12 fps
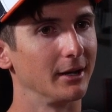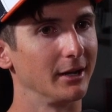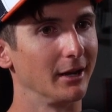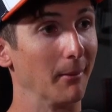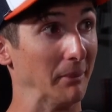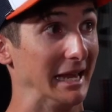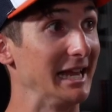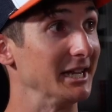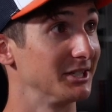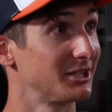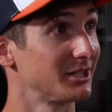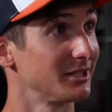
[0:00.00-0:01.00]
a
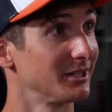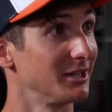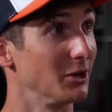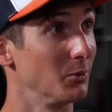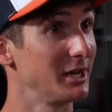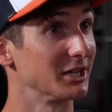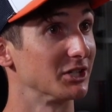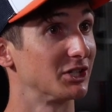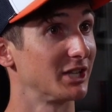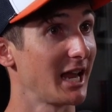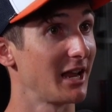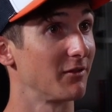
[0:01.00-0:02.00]
piece, we could
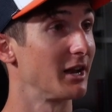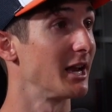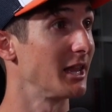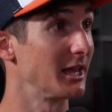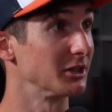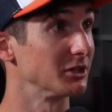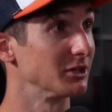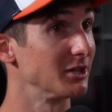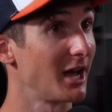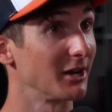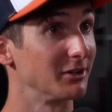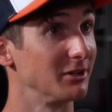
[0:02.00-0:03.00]
save, and
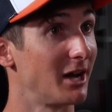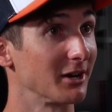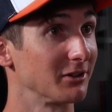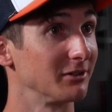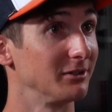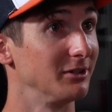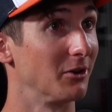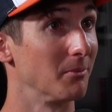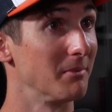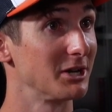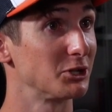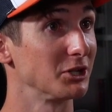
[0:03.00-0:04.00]
not
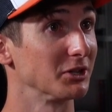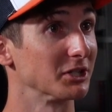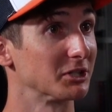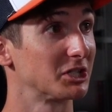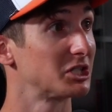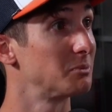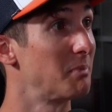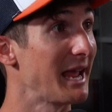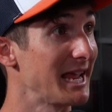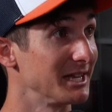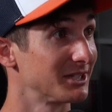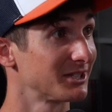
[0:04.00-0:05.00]
mentioning the
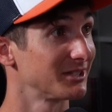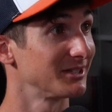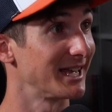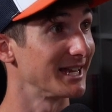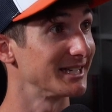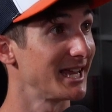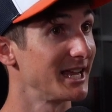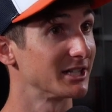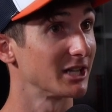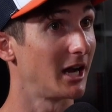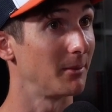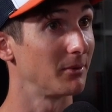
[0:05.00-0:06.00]
space that it takes
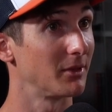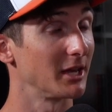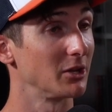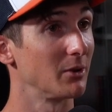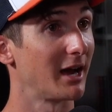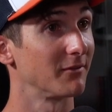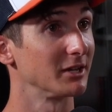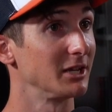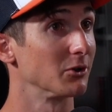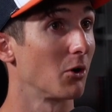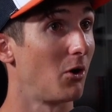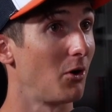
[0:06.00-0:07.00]
up, that you have to either
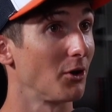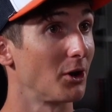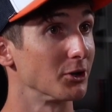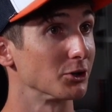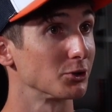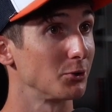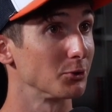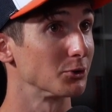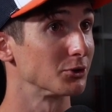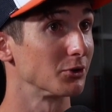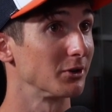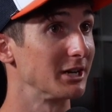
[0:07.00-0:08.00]
haul it on your shoulders
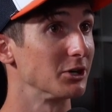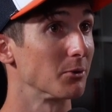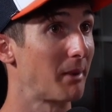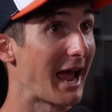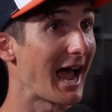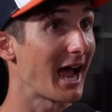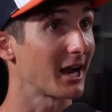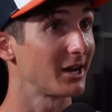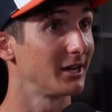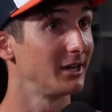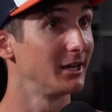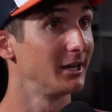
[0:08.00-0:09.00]
or in your pack,
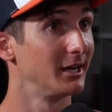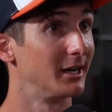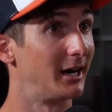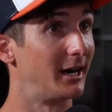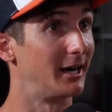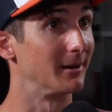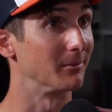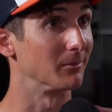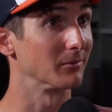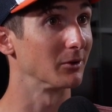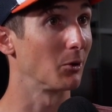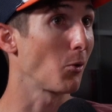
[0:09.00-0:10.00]

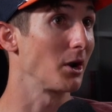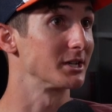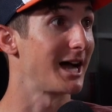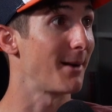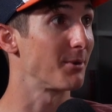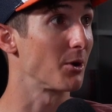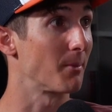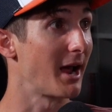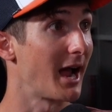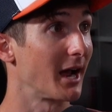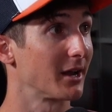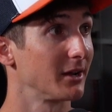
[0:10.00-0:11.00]
or on top of your
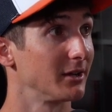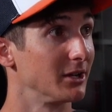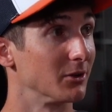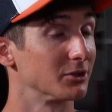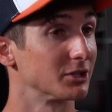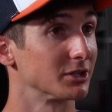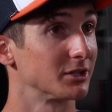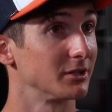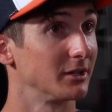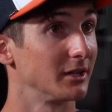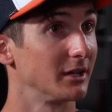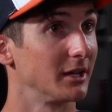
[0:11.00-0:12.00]
pack.
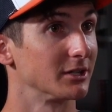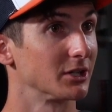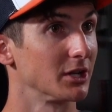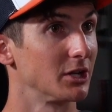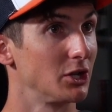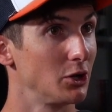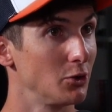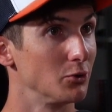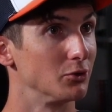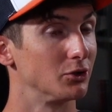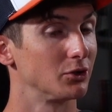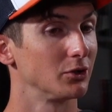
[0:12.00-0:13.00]
It's a
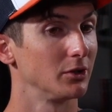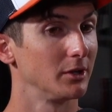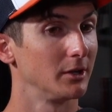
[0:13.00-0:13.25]
huge